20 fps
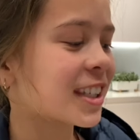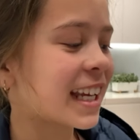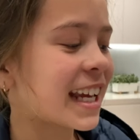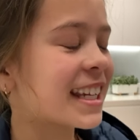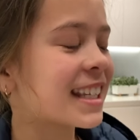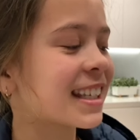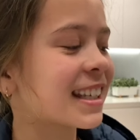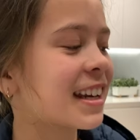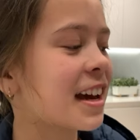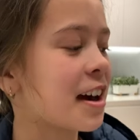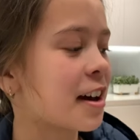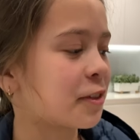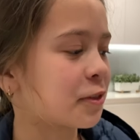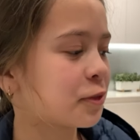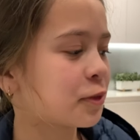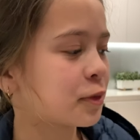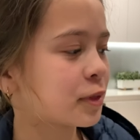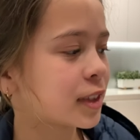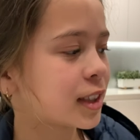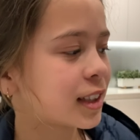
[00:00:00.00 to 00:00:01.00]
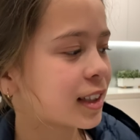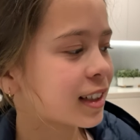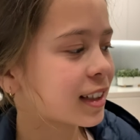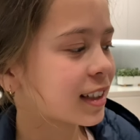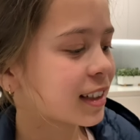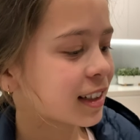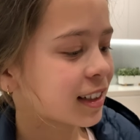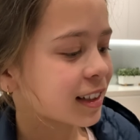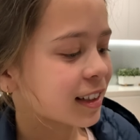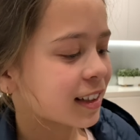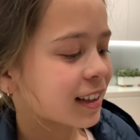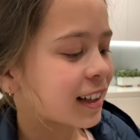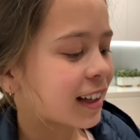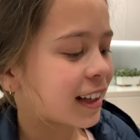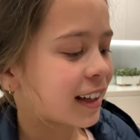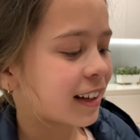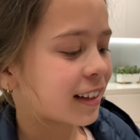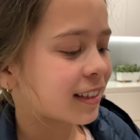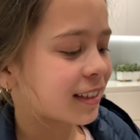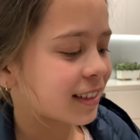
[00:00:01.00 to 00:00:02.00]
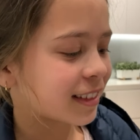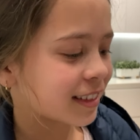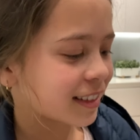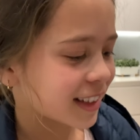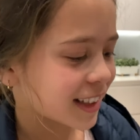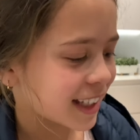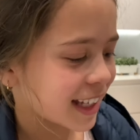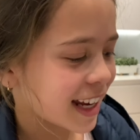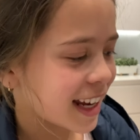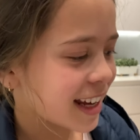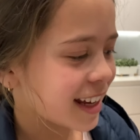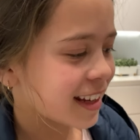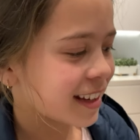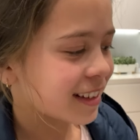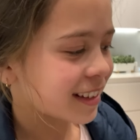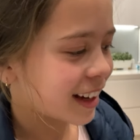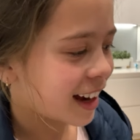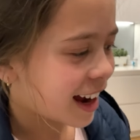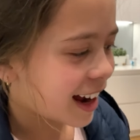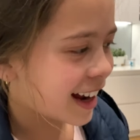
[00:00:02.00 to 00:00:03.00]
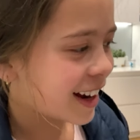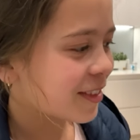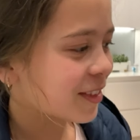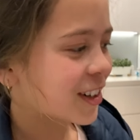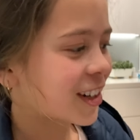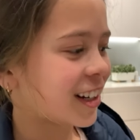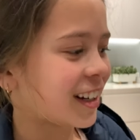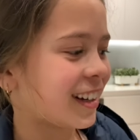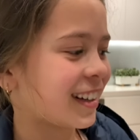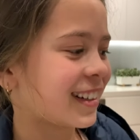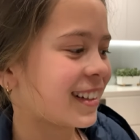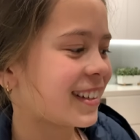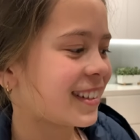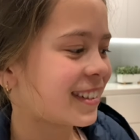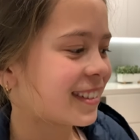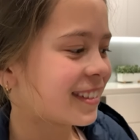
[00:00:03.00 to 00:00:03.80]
Z stuff. More the artwork.